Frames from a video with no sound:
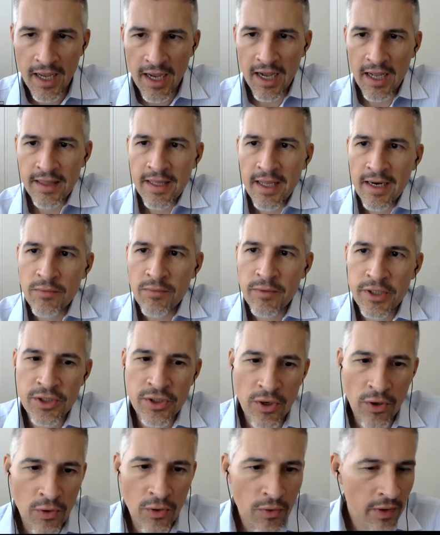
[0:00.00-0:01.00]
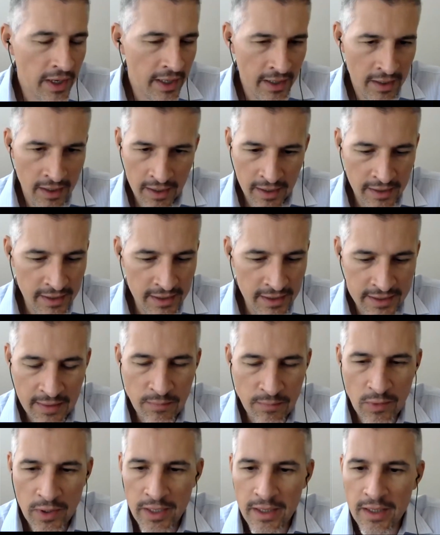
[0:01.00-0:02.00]
And there we show, in the
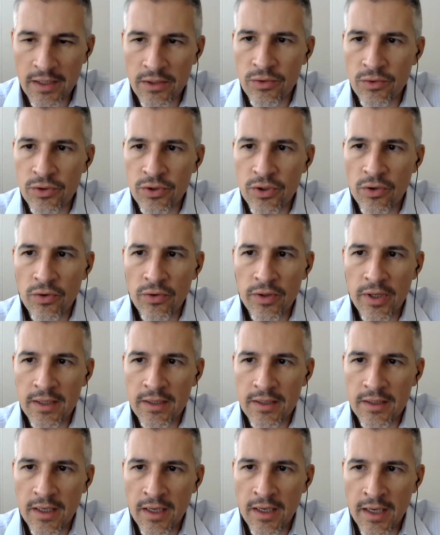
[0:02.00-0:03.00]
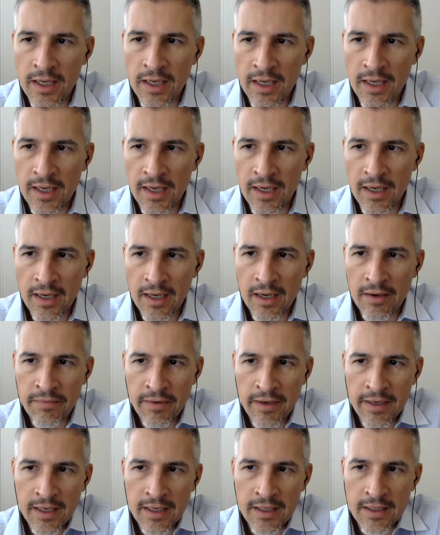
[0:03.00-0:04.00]
same way that you show, that
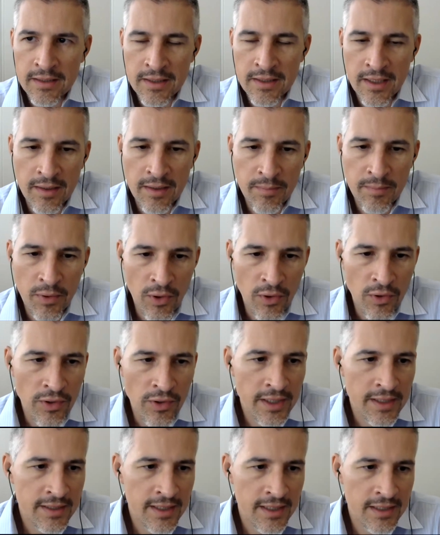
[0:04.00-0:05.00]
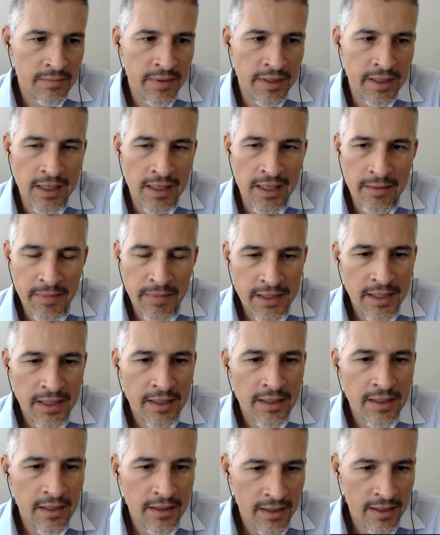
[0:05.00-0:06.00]
Africa's progress has been
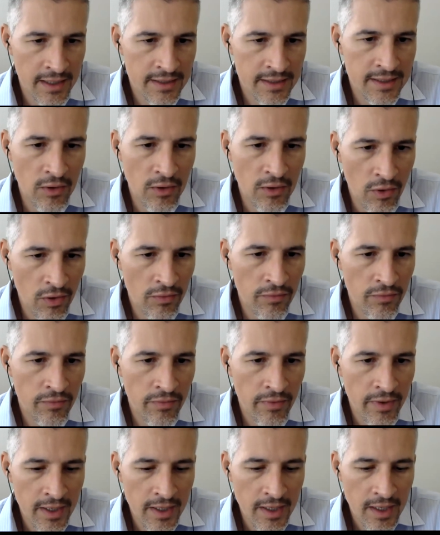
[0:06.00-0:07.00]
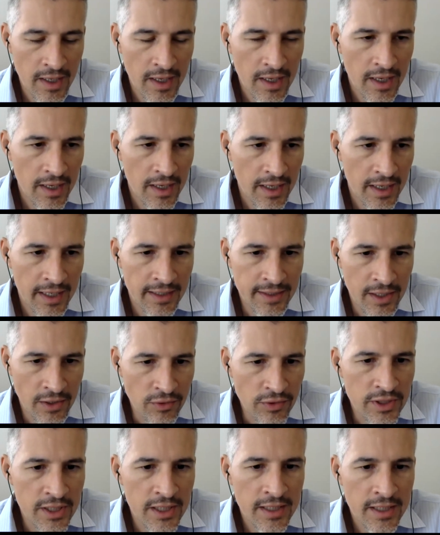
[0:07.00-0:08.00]
limited. There's a lot of
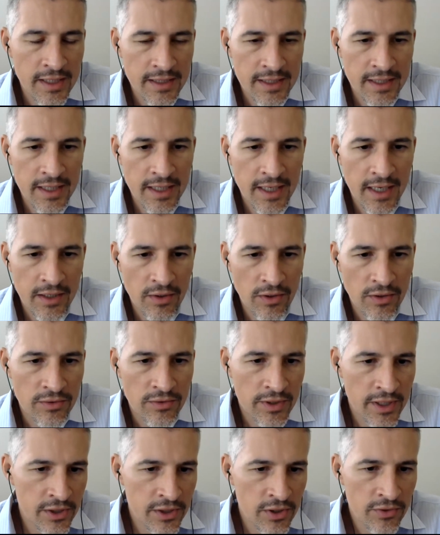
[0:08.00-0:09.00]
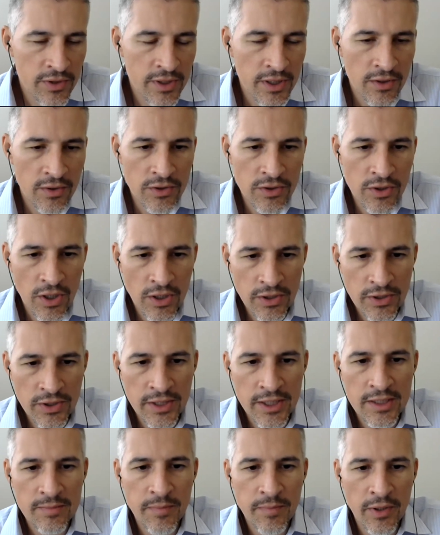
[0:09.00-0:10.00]
heterogeneity across regions, across
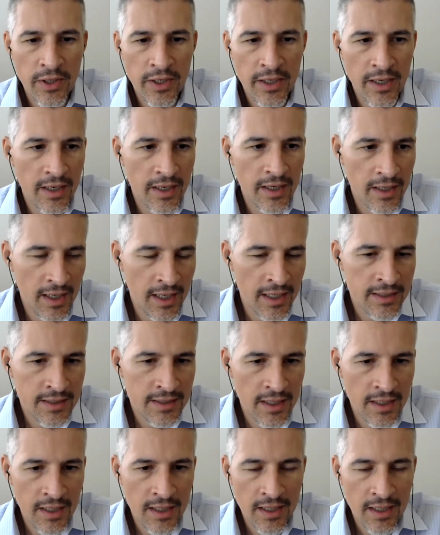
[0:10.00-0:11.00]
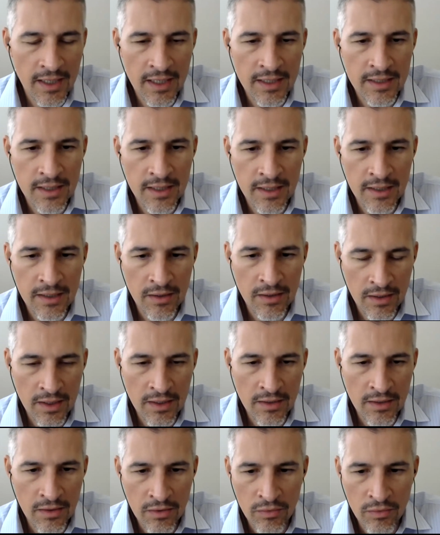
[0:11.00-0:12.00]
countries, but as
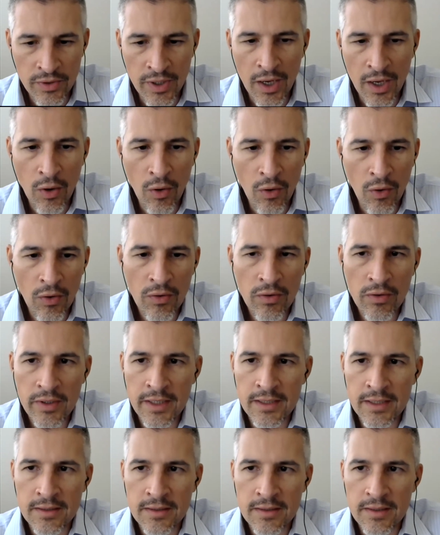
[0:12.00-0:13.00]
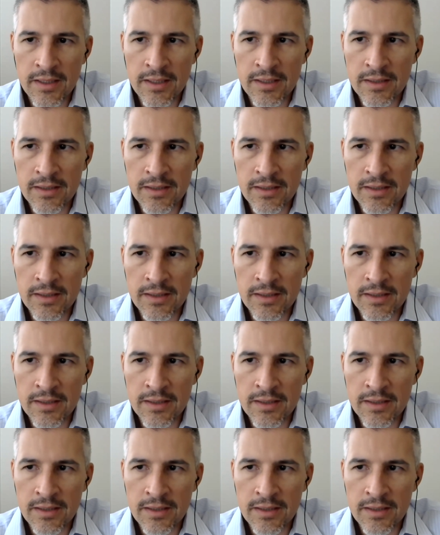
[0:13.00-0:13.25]
on the whole, it's